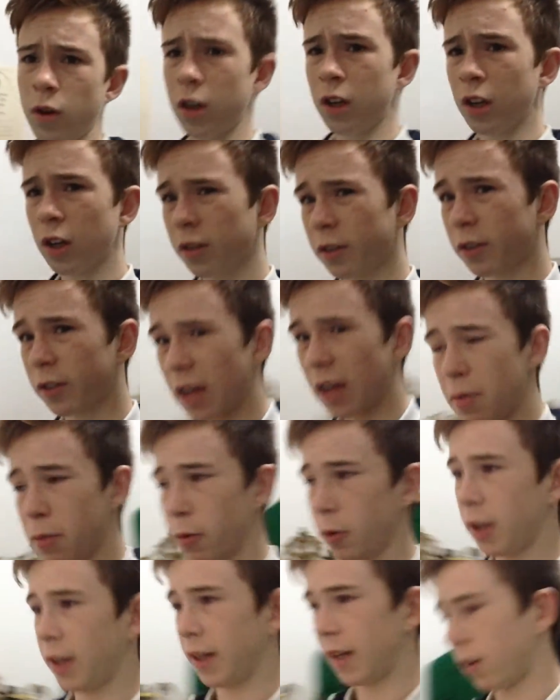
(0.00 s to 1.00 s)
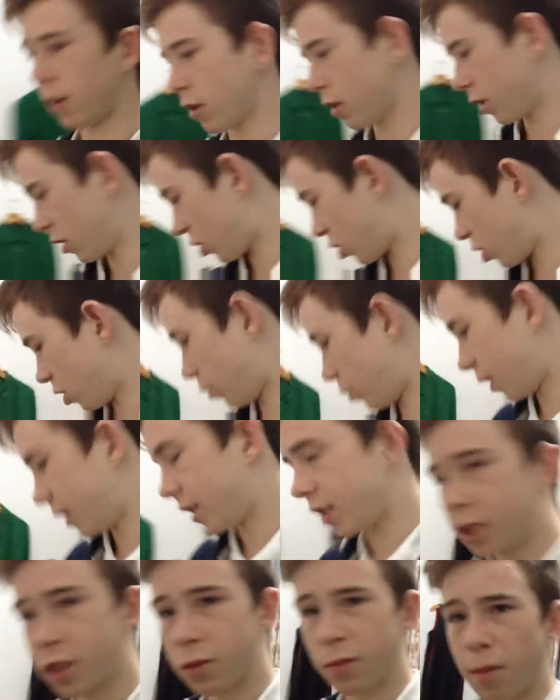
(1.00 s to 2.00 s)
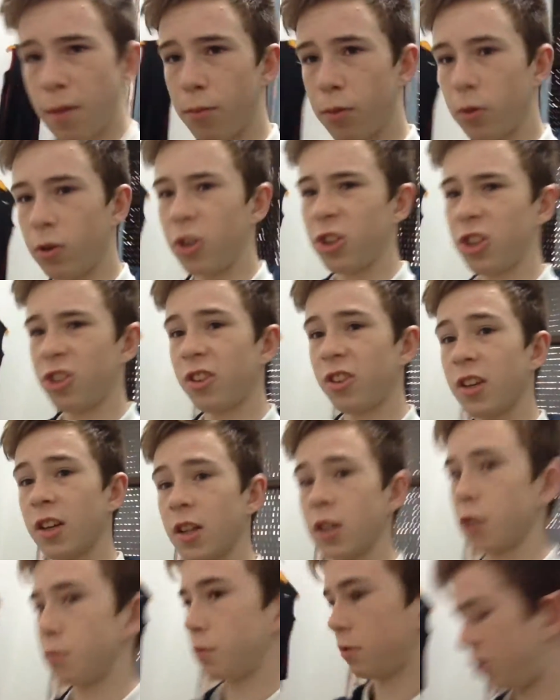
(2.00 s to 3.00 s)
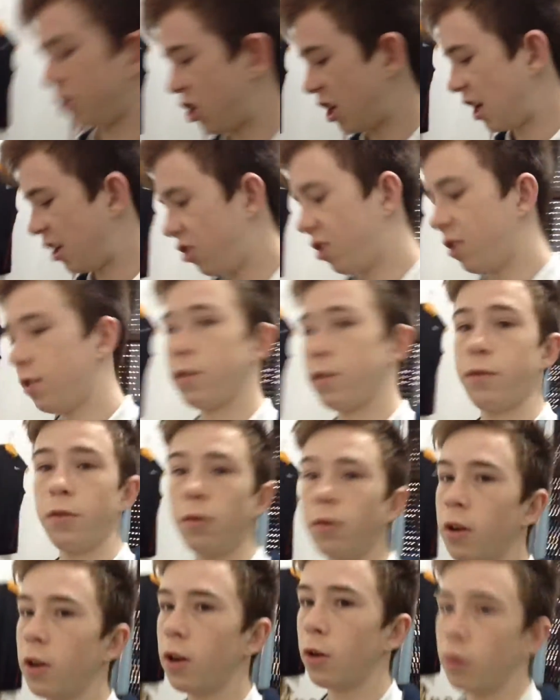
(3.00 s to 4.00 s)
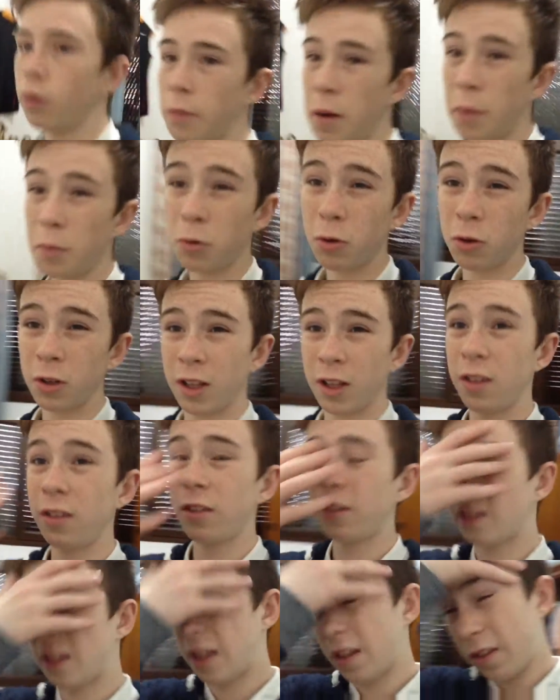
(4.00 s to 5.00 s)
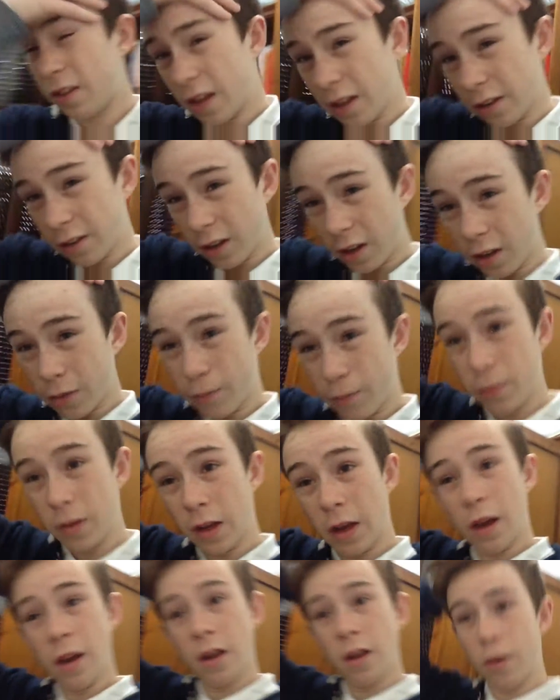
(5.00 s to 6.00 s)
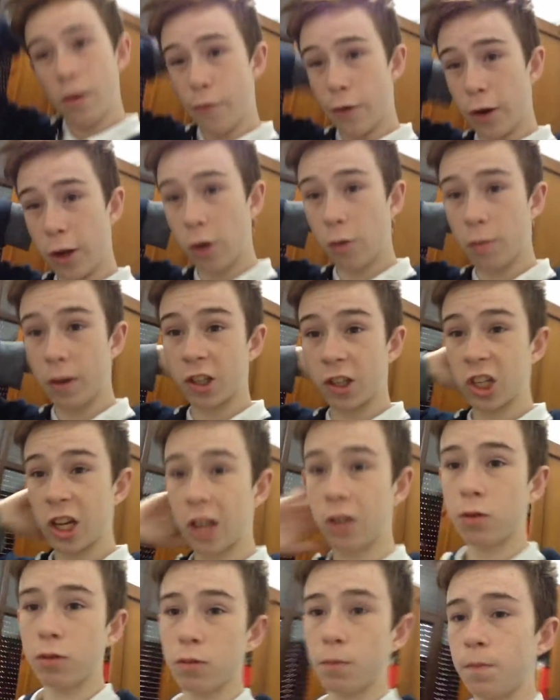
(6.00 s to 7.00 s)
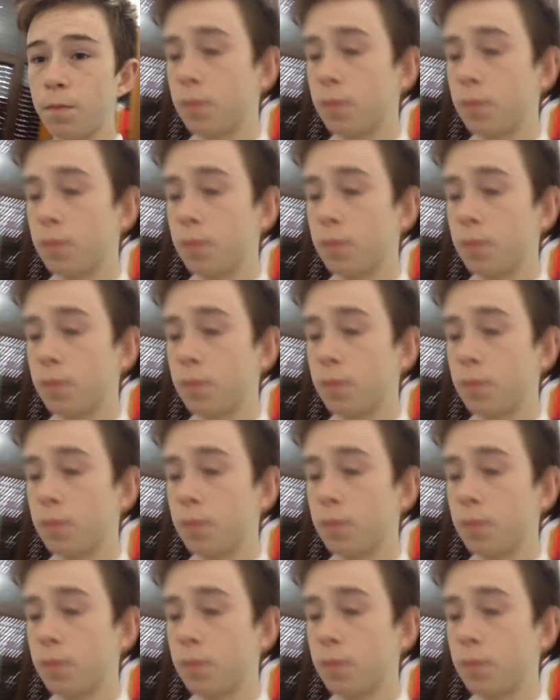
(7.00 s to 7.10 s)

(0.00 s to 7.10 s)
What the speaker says: gonna go skateboarding now. I'll kind of show you what I did to my board. Just did a couple of changes. If you want to know what my board is, then there's a video on my channel.